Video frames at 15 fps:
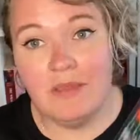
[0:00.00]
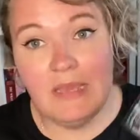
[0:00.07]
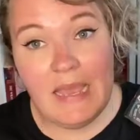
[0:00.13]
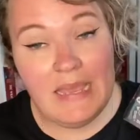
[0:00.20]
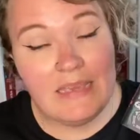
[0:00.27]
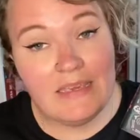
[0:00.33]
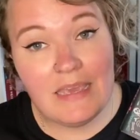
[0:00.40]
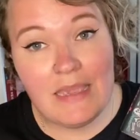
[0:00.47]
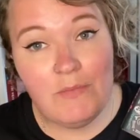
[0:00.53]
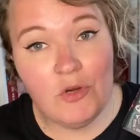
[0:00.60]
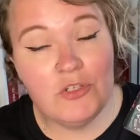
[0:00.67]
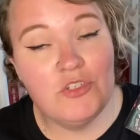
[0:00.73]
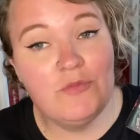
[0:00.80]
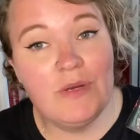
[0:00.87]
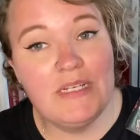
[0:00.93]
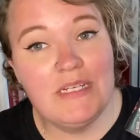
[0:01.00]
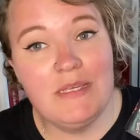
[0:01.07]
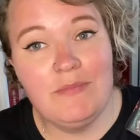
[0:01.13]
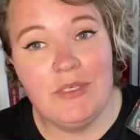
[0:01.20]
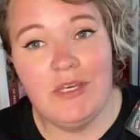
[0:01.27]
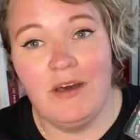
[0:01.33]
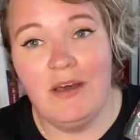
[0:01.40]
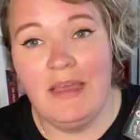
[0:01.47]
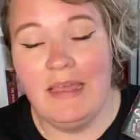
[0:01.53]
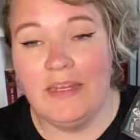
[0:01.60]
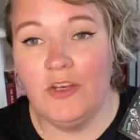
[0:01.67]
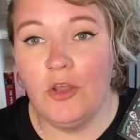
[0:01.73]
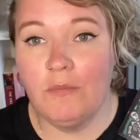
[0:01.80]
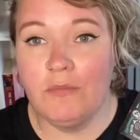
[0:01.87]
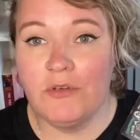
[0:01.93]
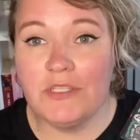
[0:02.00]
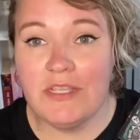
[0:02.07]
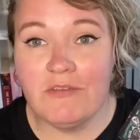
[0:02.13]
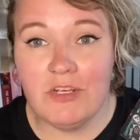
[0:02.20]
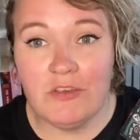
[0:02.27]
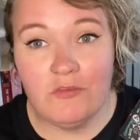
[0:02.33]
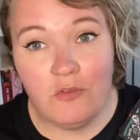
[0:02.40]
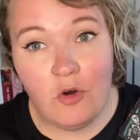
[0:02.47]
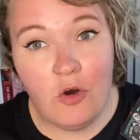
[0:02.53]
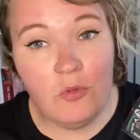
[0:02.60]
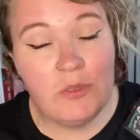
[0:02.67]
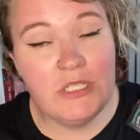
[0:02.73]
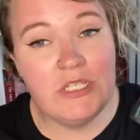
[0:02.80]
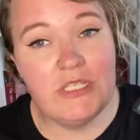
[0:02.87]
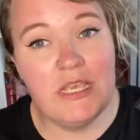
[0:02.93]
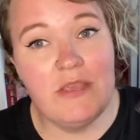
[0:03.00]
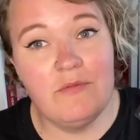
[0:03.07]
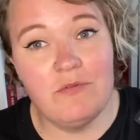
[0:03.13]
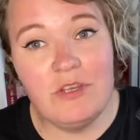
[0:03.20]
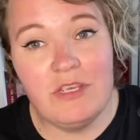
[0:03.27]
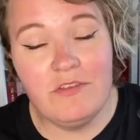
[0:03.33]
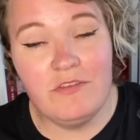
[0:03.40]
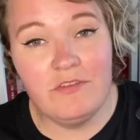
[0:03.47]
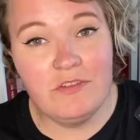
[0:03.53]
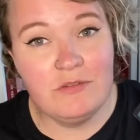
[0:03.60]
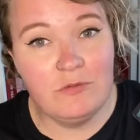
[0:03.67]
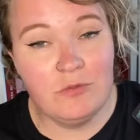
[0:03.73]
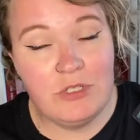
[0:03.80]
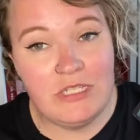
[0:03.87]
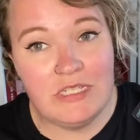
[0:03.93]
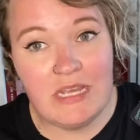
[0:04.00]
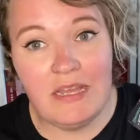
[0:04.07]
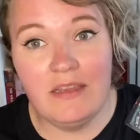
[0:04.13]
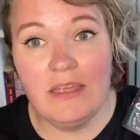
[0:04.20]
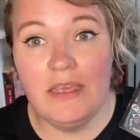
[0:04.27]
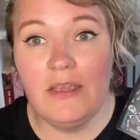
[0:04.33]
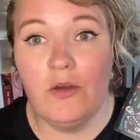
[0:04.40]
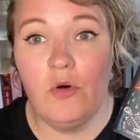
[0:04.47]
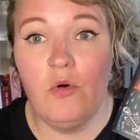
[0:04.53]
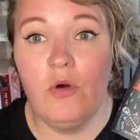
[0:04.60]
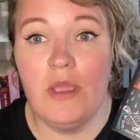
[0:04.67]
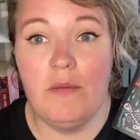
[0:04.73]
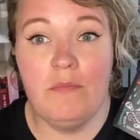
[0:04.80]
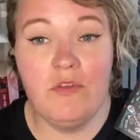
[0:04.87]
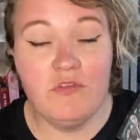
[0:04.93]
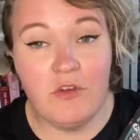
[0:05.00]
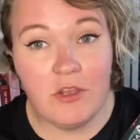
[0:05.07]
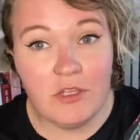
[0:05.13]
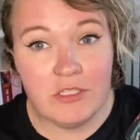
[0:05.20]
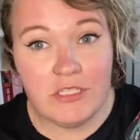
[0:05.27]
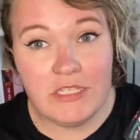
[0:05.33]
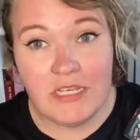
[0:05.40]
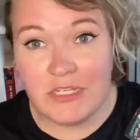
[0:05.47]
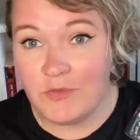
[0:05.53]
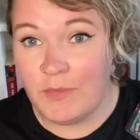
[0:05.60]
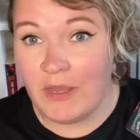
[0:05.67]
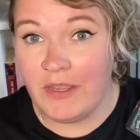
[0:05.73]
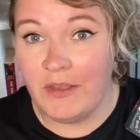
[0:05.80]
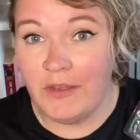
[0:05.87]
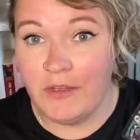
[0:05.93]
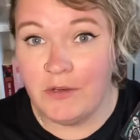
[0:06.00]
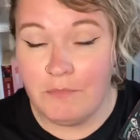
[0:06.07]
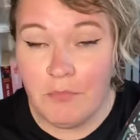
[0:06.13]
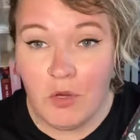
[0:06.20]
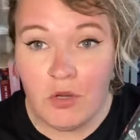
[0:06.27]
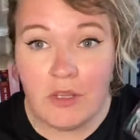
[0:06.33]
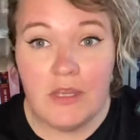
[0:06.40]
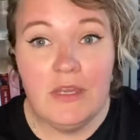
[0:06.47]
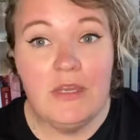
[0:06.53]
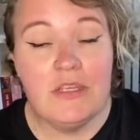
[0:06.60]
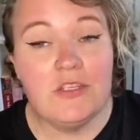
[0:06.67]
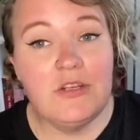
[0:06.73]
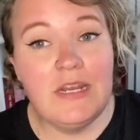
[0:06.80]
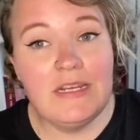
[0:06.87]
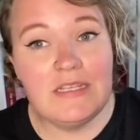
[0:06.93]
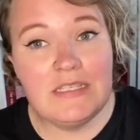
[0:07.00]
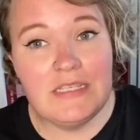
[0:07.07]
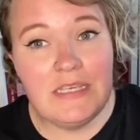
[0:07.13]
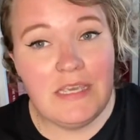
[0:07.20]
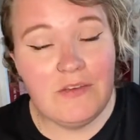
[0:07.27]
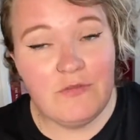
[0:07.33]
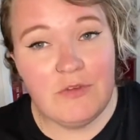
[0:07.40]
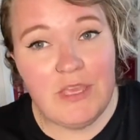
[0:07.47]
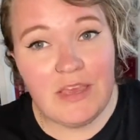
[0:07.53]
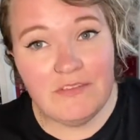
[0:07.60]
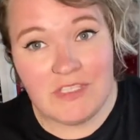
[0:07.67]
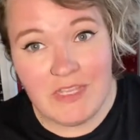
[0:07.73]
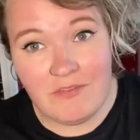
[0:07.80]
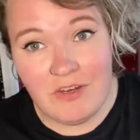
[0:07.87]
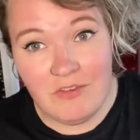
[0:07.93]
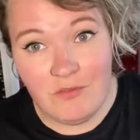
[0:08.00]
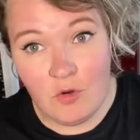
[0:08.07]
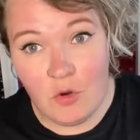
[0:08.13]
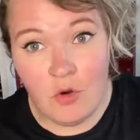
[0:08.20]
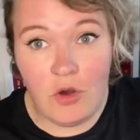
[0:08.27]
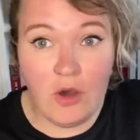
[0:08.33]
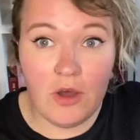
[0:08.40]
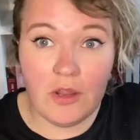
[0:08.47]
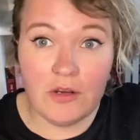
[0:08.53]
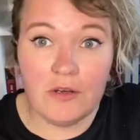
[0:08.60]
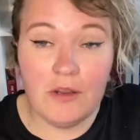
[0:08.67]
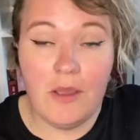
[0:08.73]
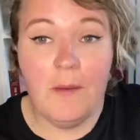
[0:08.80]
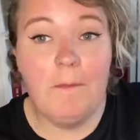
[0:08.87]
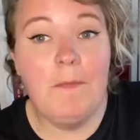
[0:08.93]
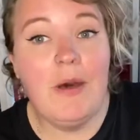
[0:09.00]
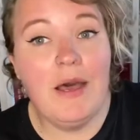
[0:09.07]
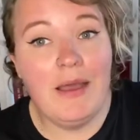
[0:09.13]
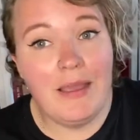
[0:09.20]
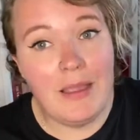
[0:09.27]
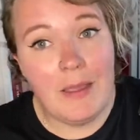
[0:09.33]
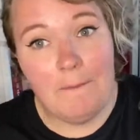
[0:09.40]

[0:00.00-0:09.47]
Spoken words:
Hag came onto my TBR at number 74, which is a retelling or a mythology-inspired book. So let us see if we have 74 on my